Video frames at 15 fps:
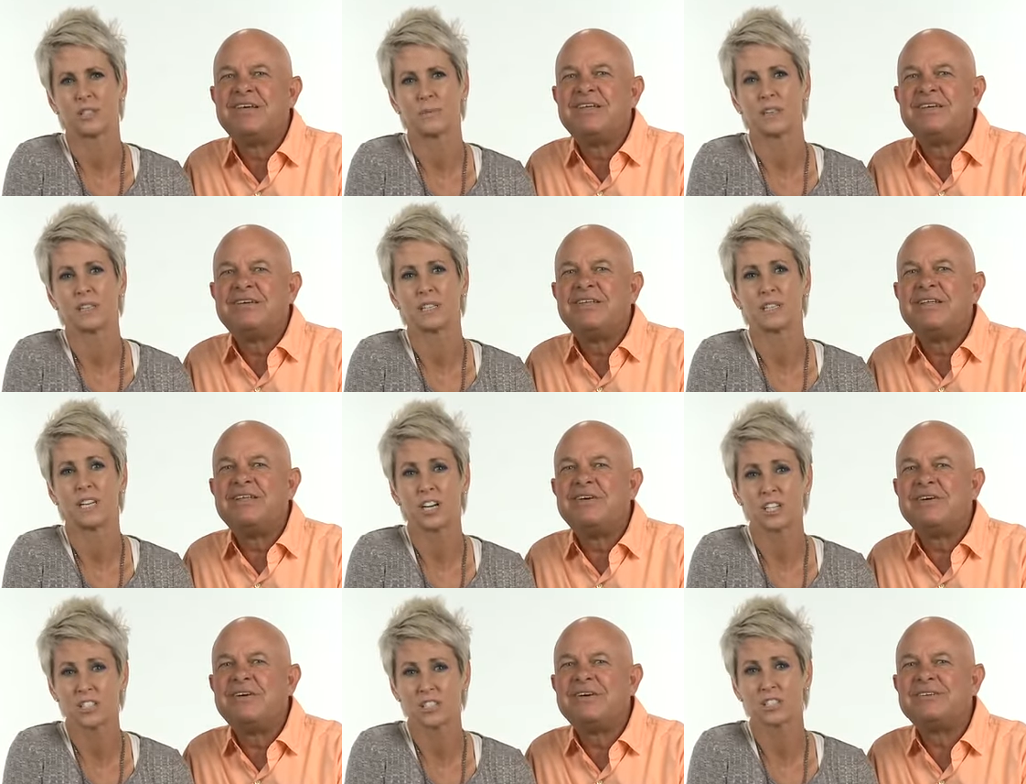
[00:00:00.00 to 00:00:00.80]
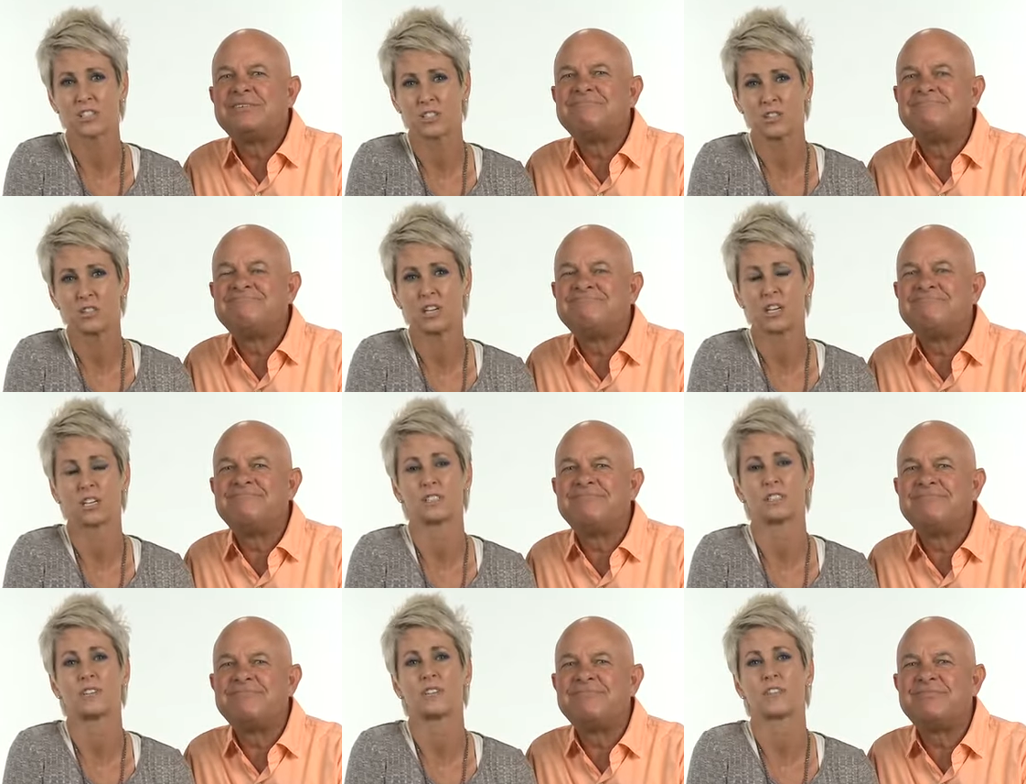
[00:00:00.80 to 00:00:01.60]
Speaker 1: been the longest two
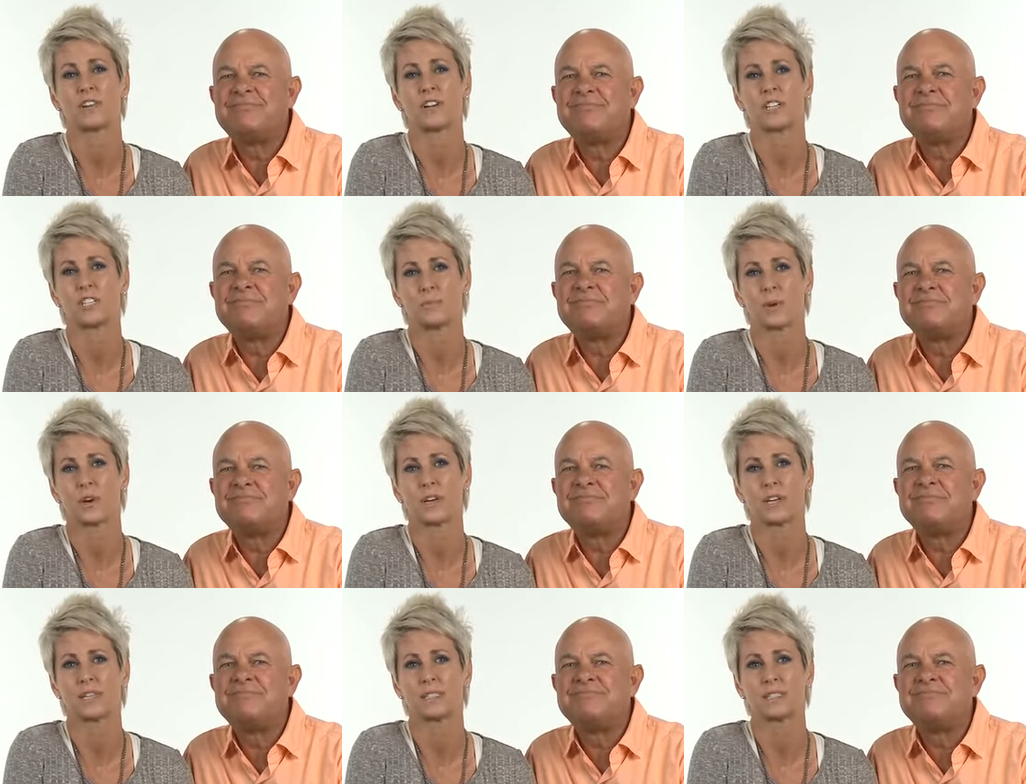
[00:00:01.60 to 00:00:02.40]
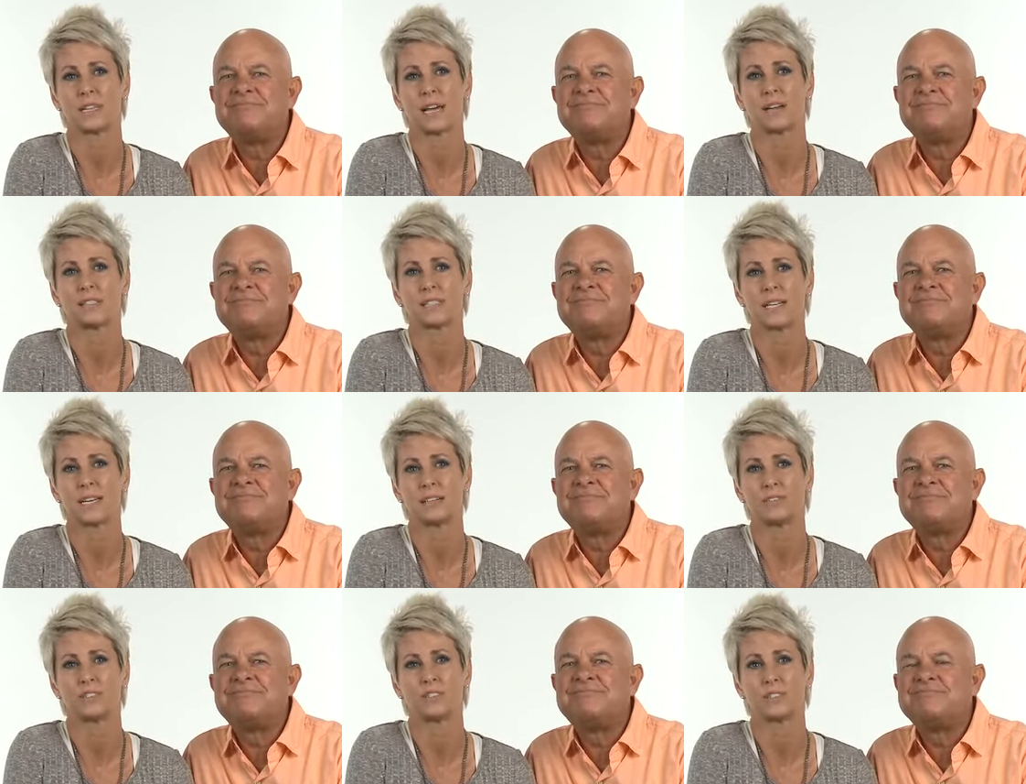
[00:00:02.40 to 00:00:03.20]
years I've ever experienced outside
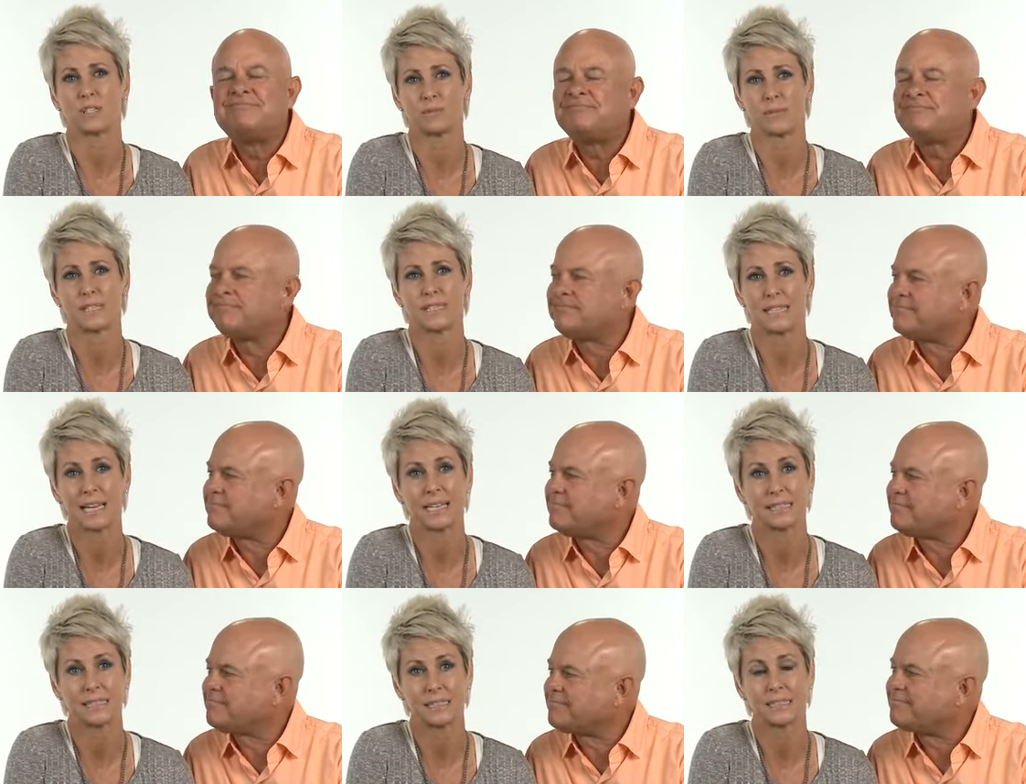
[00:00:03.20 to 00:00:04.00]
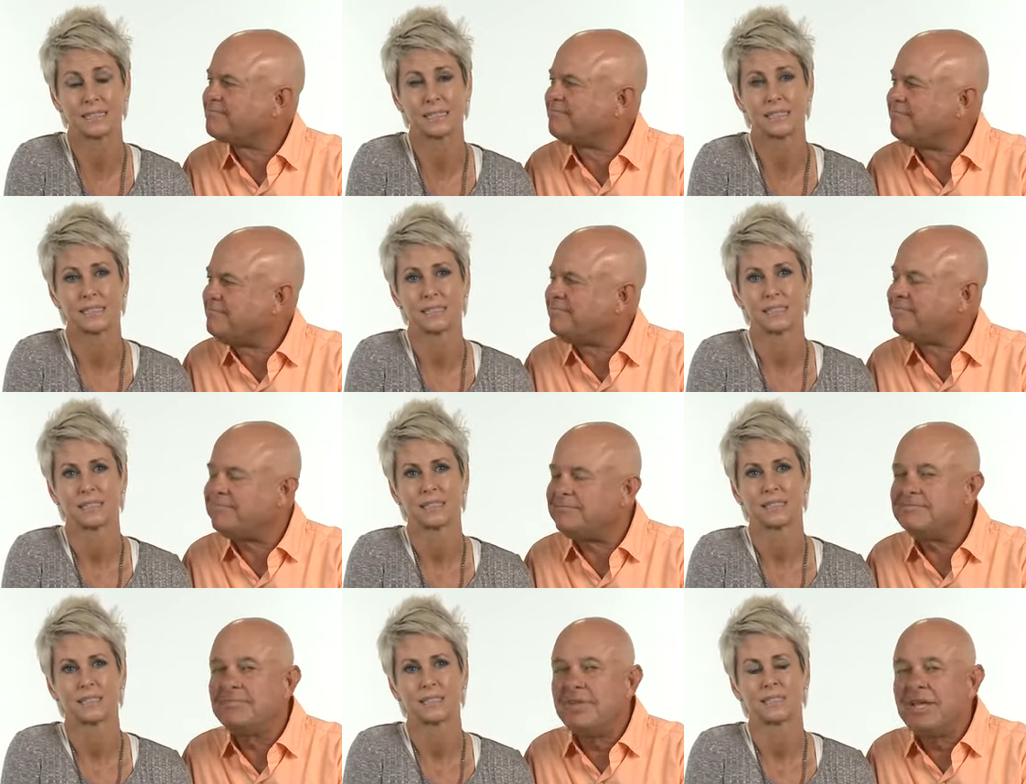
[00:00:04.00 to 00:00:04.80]
of losing my son.
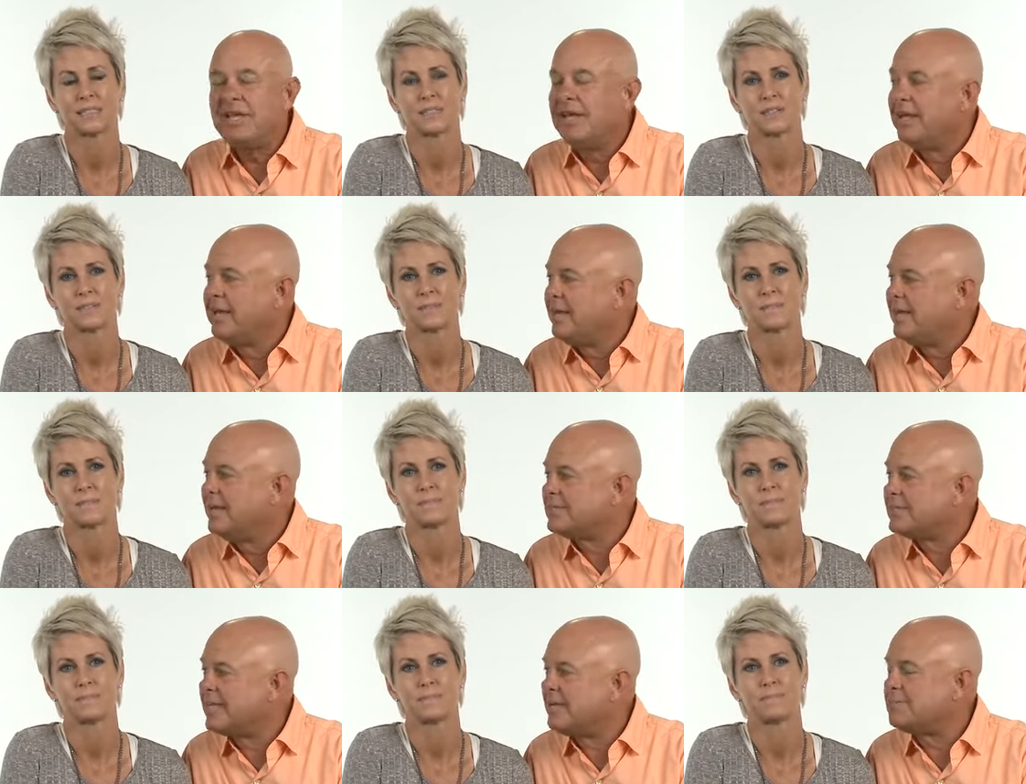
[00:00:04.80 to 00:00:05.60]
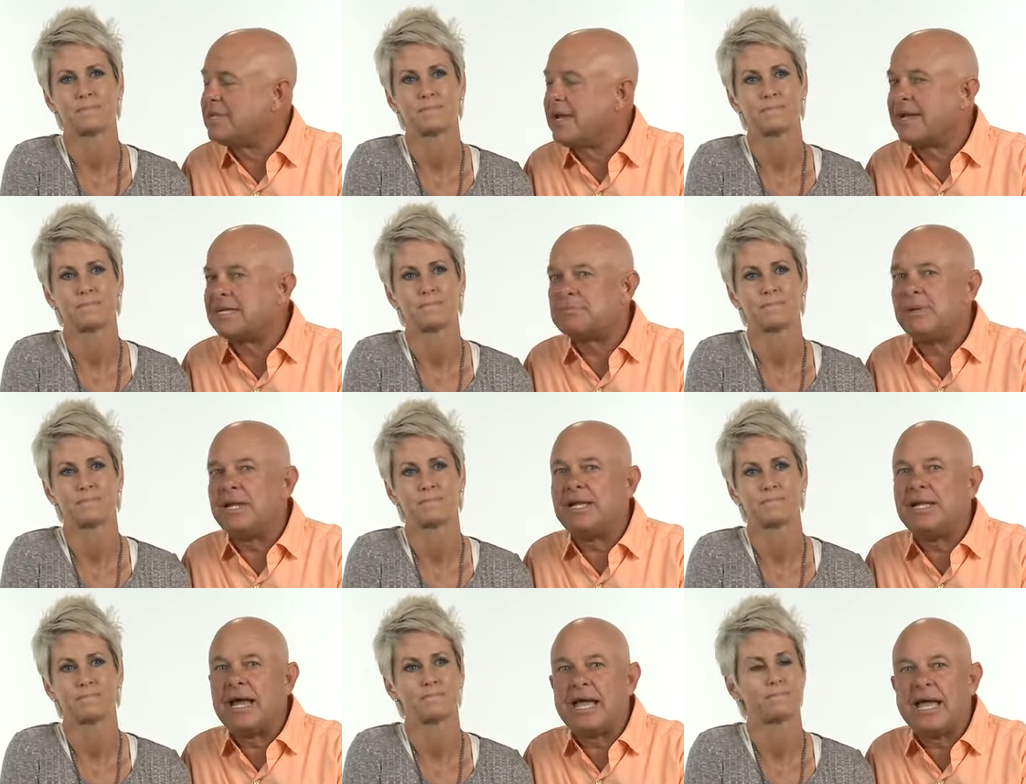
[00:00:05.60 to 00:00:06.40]
Speaker 2: It seems like it's been a
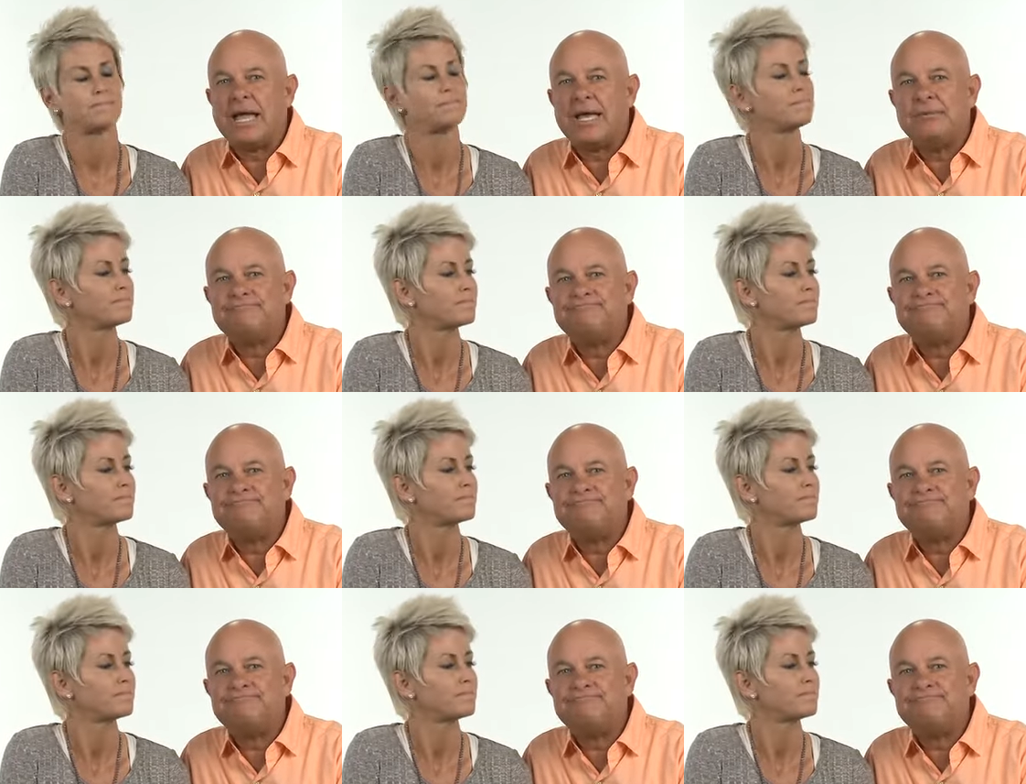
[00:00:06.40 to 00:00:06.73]
decade.